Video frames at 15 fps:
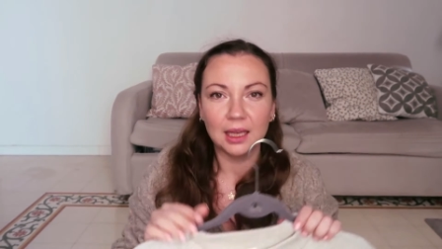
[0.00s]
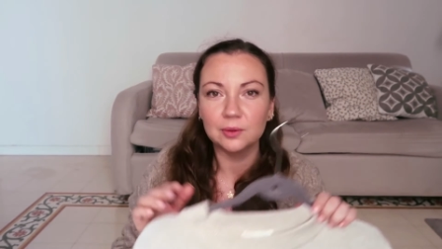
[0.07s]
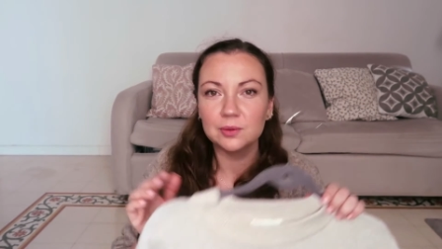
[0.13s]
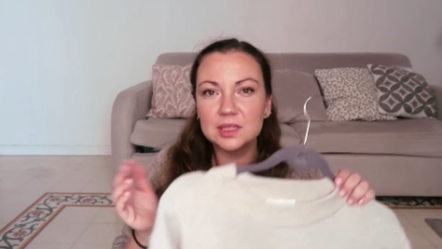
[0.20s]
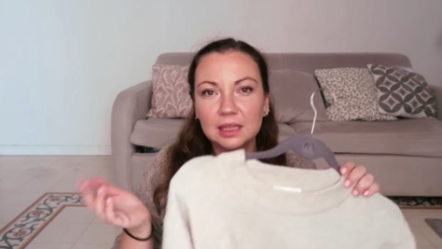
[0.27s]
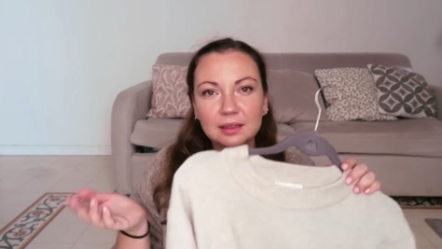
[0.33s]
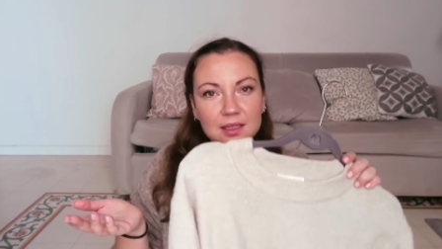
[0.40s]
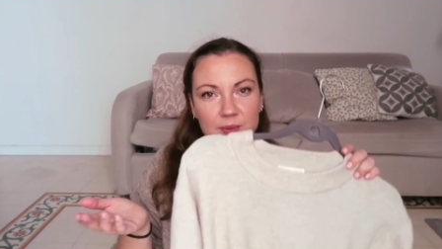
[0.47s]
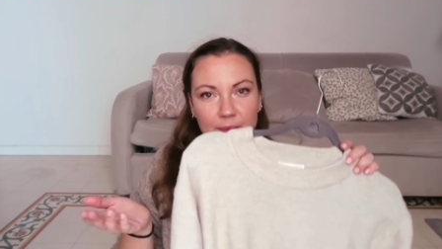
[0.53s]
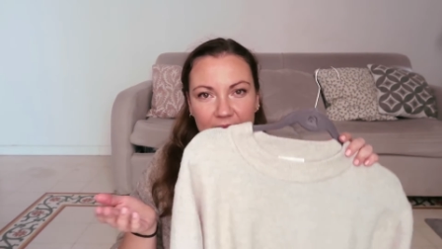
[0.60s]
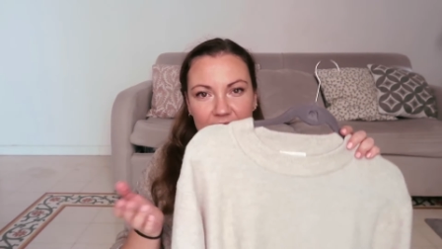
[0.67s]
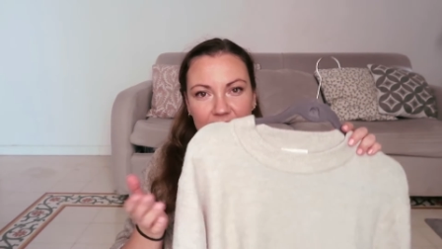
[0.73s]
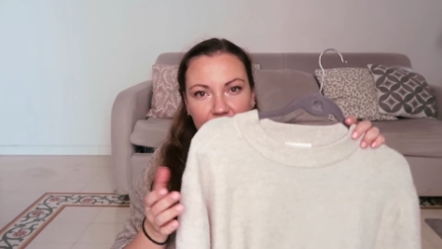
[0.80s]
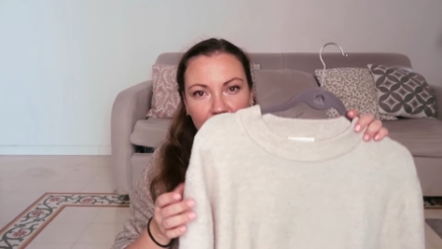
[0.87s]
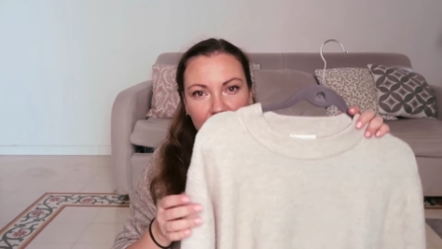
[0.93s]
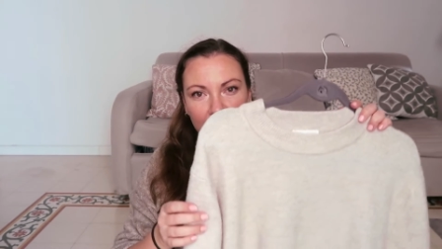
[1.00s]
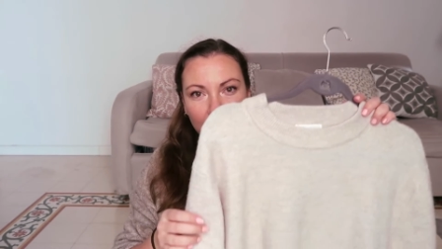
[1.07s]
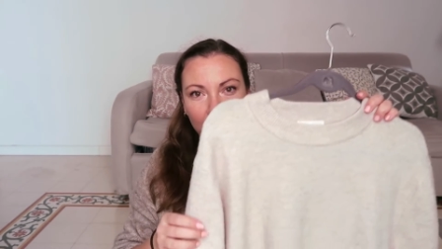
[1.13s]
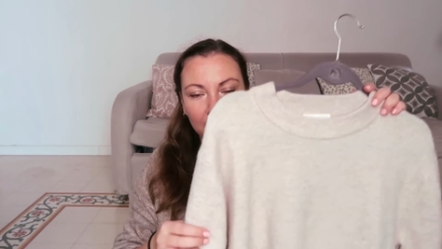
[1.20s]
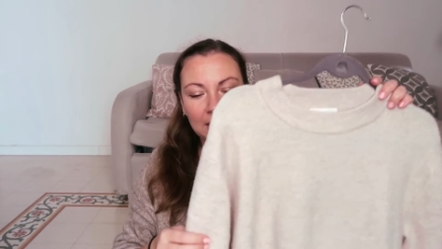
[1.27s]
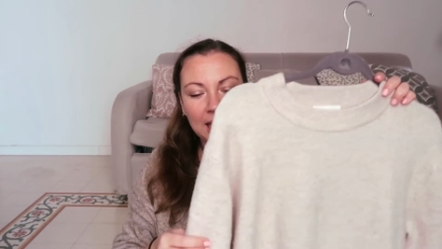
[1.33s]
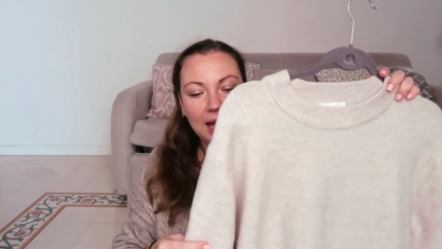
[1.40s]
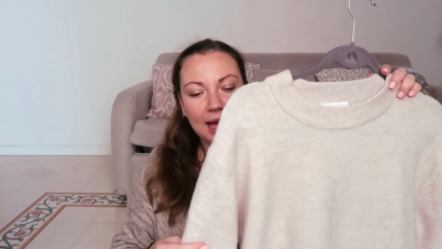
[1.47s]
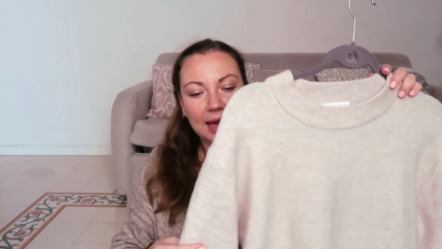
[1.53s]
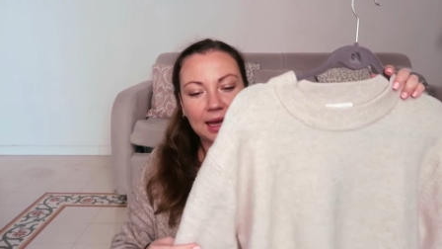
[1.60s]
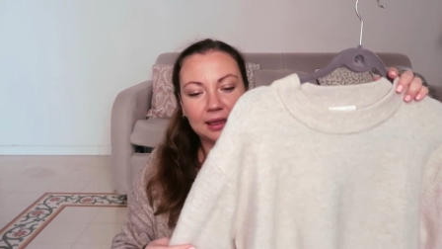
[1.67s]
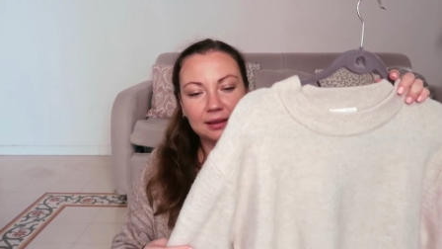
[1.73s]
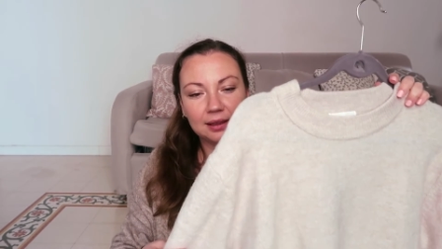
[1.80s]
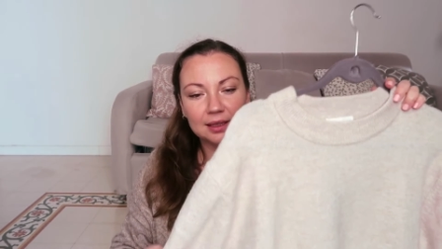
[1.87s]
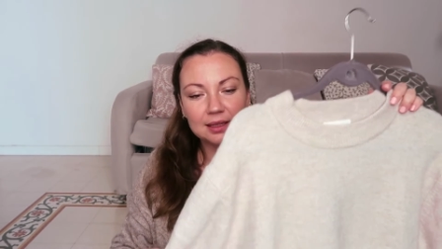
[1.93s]
It was not expensive at all,
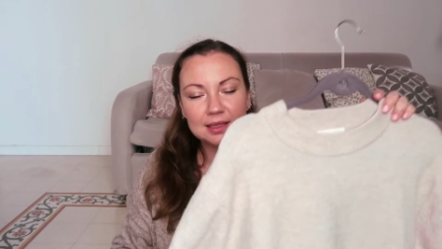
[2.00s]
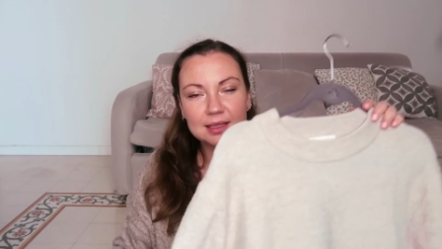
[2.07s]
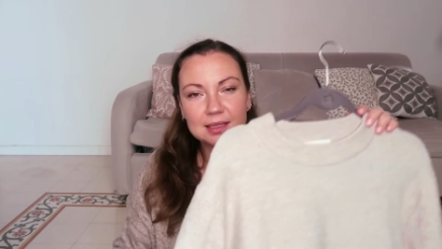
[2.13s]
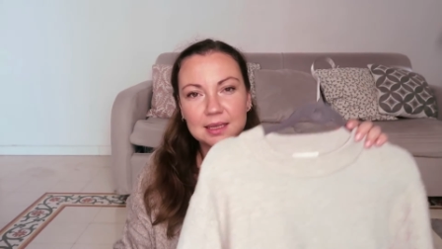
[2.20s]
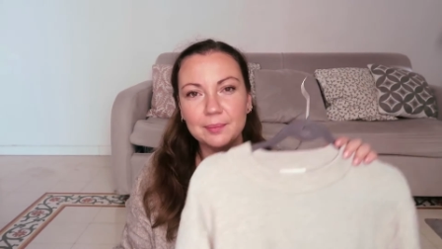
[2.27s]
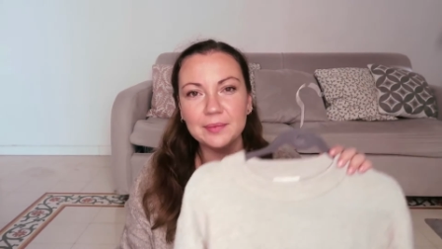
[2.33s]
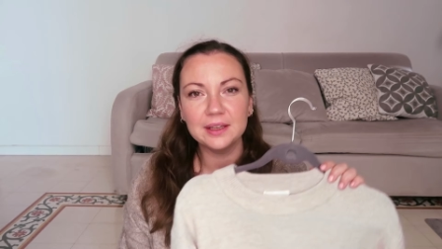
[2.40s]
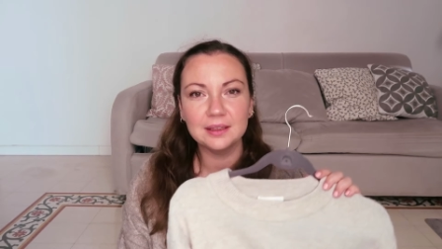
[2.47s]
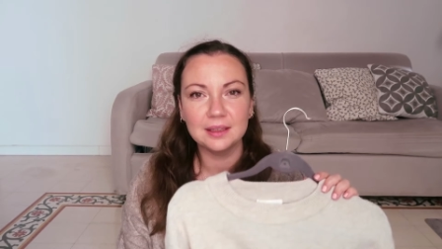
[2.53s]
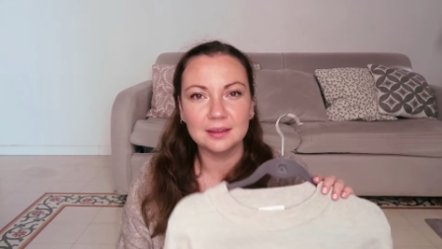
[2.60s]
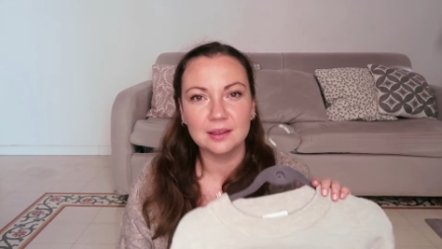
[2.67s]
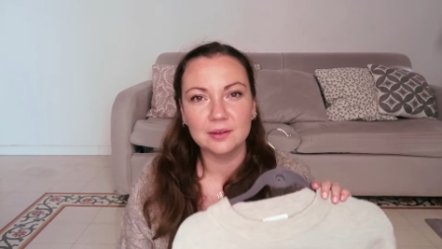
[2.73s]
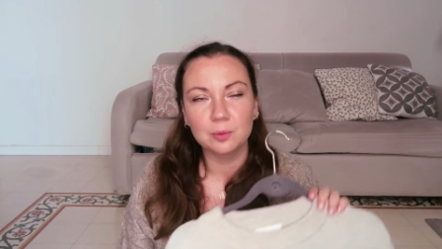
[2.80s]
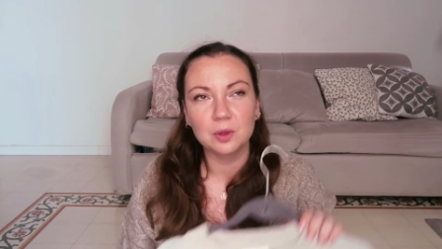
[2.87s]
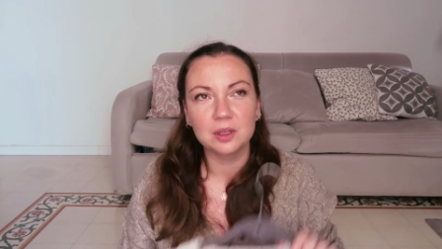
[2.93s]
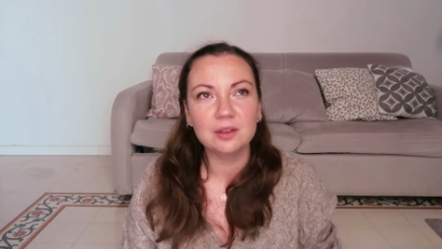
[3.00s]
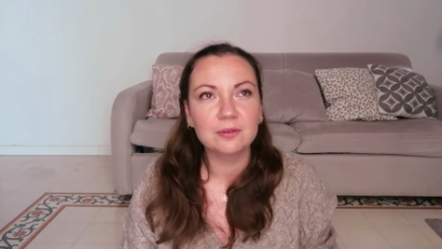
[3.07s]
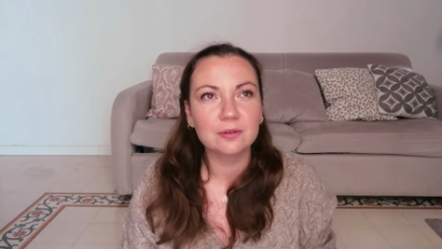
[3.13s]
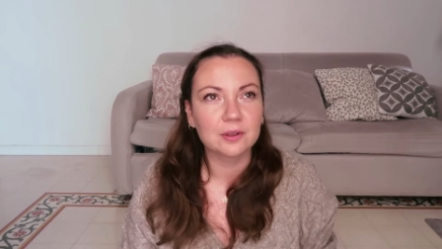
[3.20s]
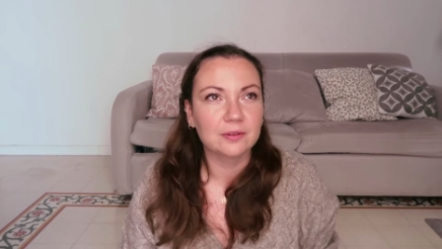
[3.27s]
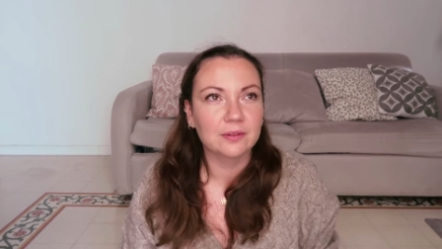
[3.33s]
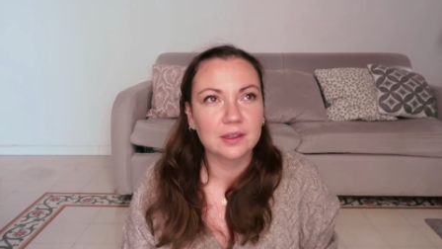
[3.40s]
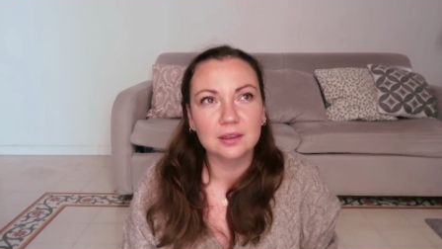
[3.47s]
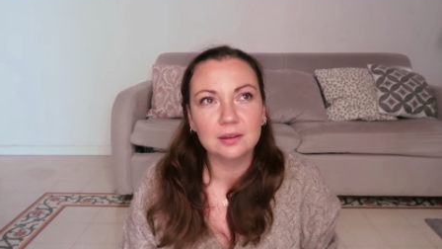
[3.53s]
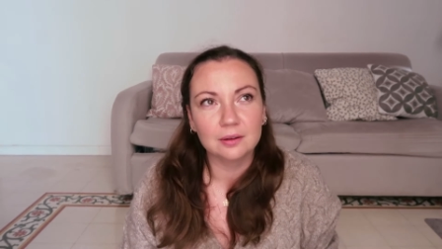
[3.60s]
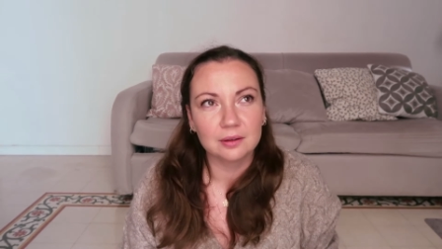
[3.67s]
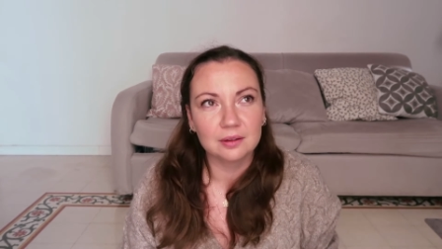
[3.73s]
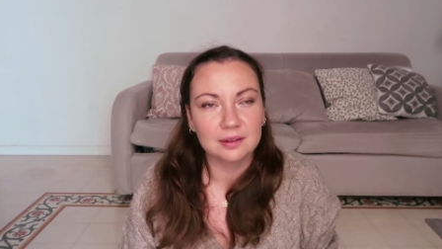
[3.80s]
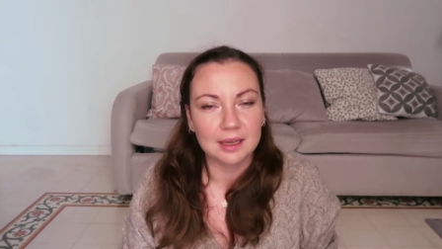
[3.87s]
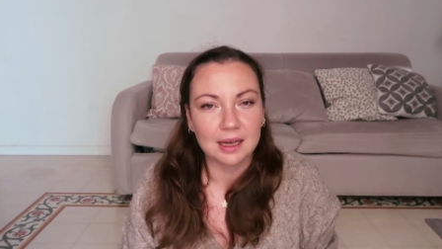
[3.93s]
and it's something that I wanted for a very
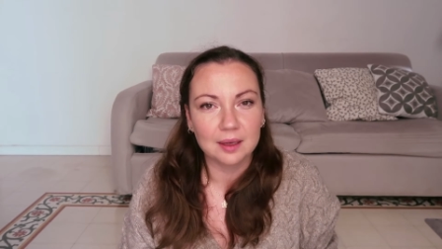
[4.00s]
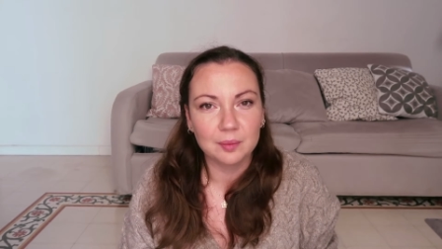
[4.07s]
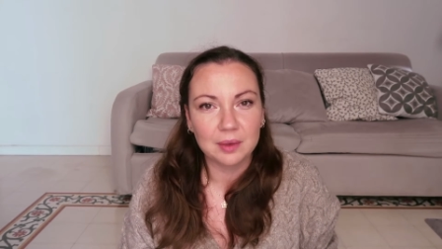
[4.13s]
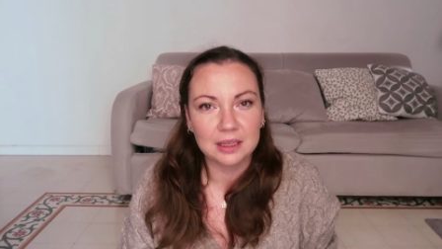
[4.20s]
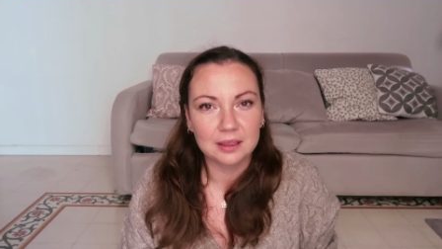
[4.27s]
long time,